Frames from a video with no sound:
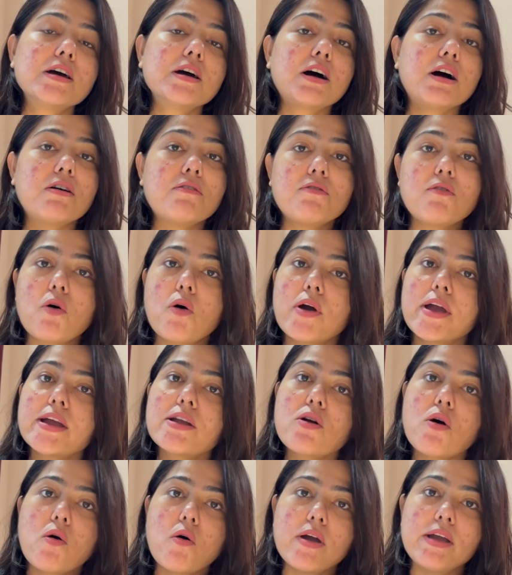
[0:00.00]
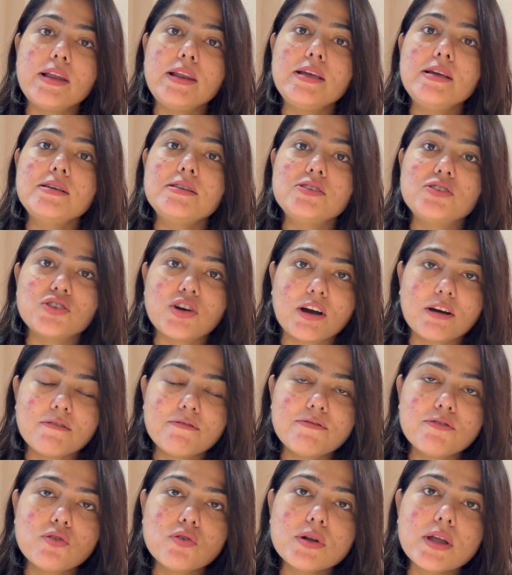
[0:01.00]
Avoid oily junk
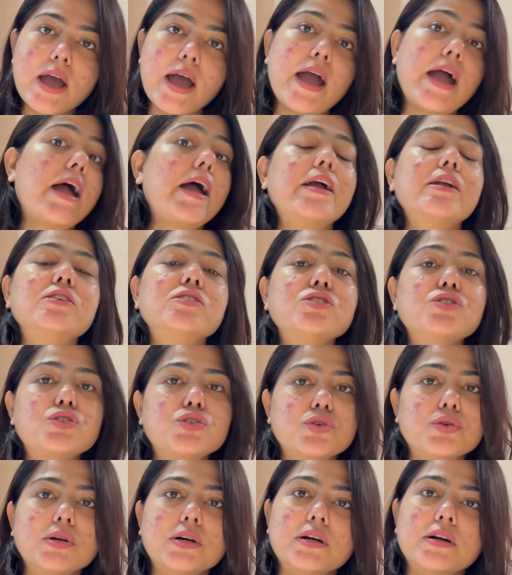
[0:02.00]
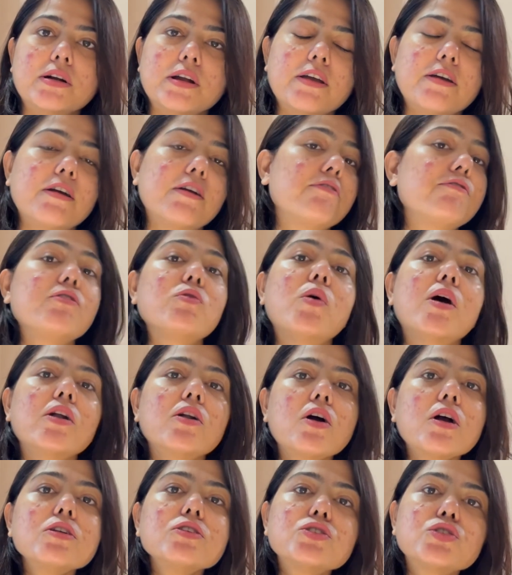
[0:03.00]
food and sugar. If you are
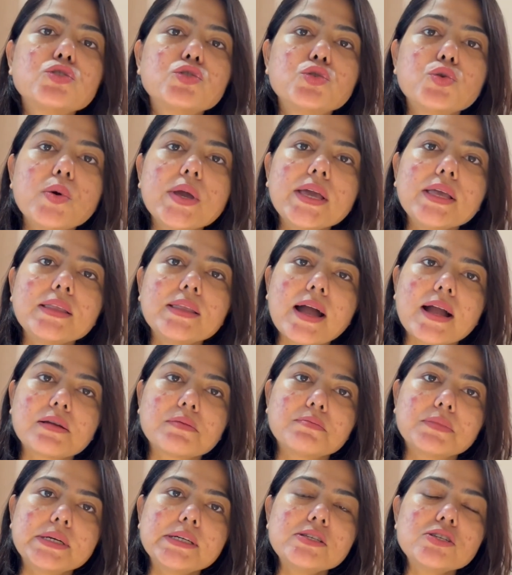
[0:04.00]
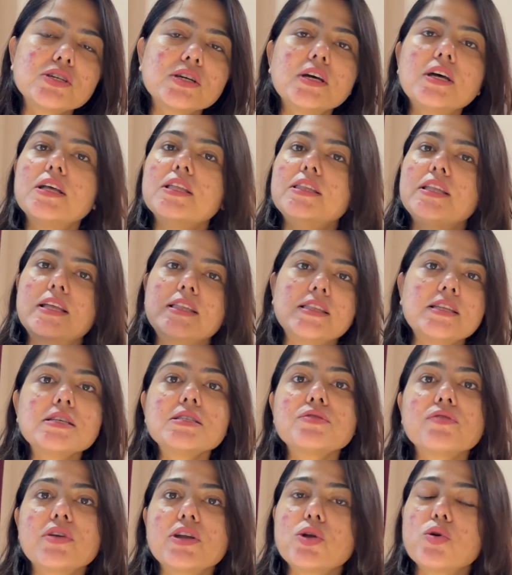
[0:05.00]
not doing that much, then
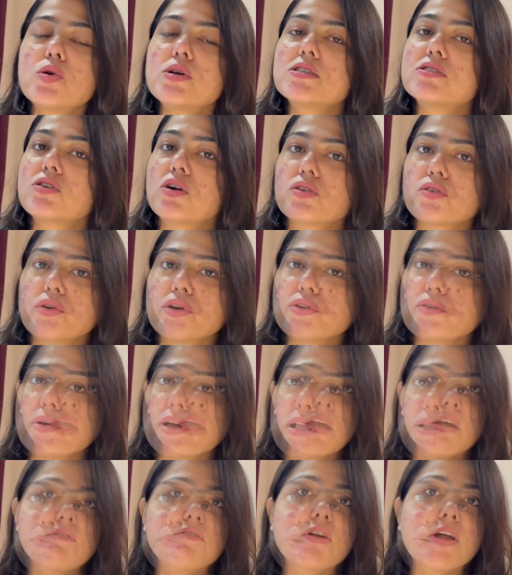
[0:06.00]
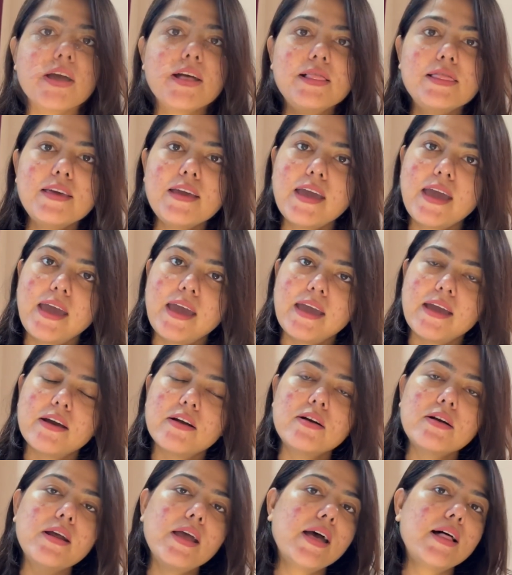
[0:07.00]
this video is not going to help. For healthy
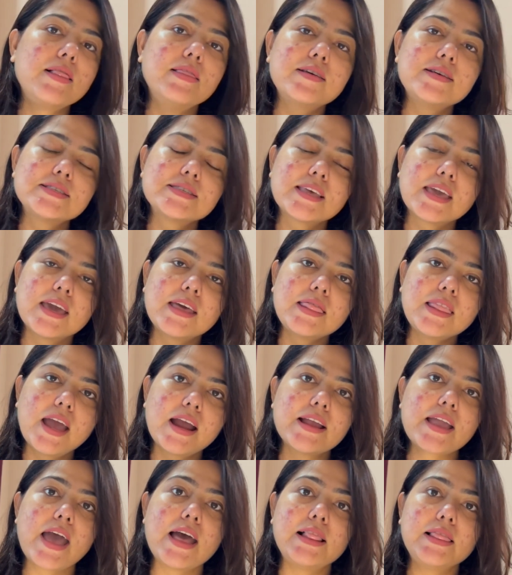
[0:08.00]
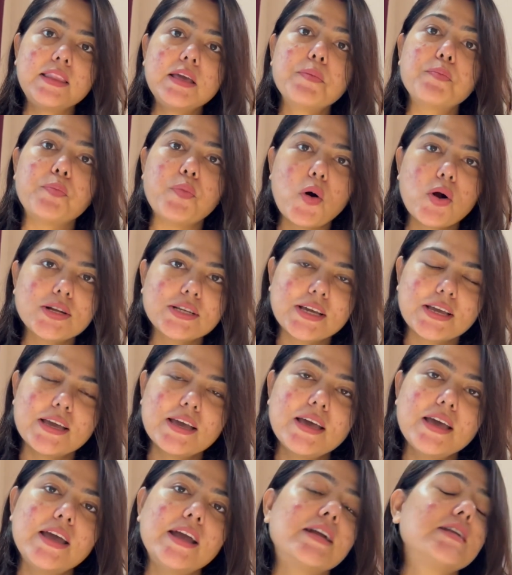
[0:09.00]
hair, healthy skin and healthy body,
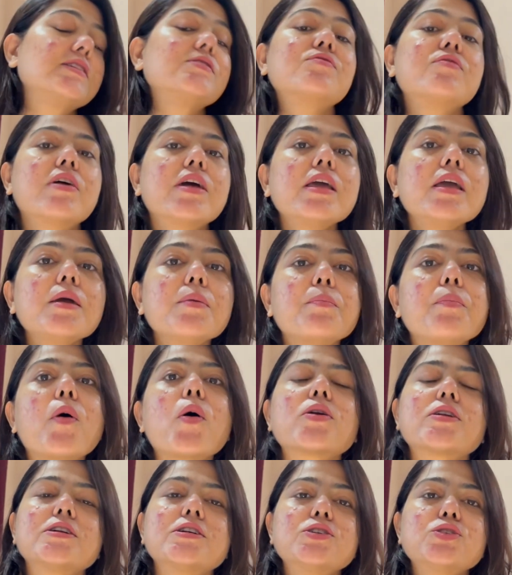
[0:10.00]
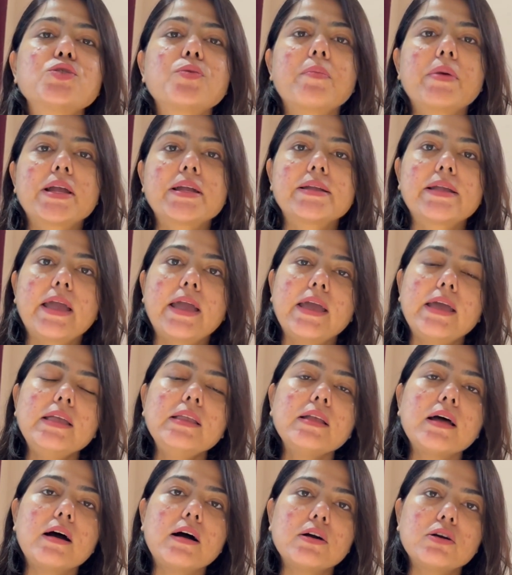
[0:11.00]
it is very important to
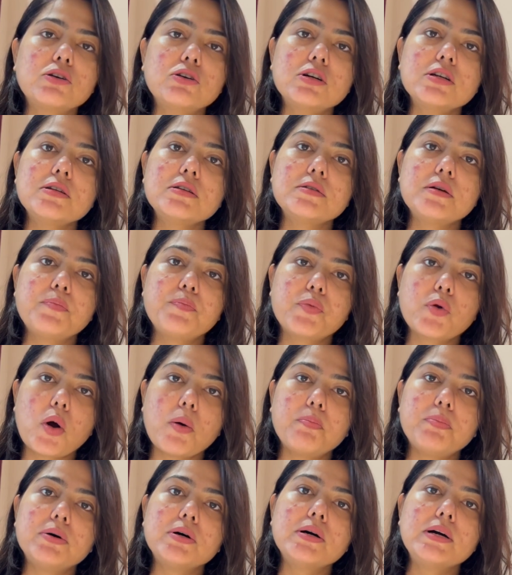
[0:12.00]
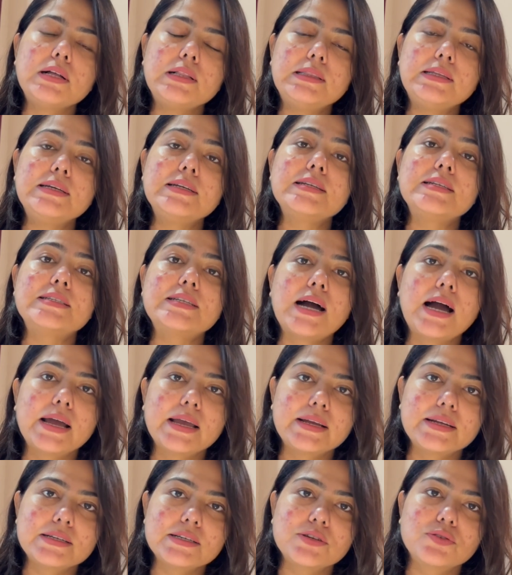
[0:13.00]
maintain a good, proper, healthy
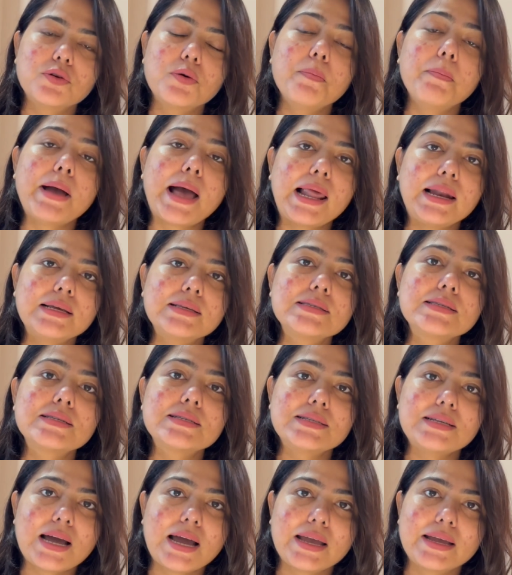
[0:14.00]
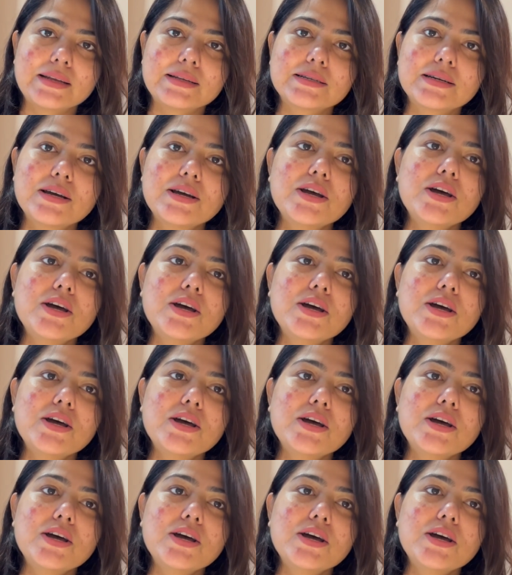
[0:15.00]
diet, balanced diet.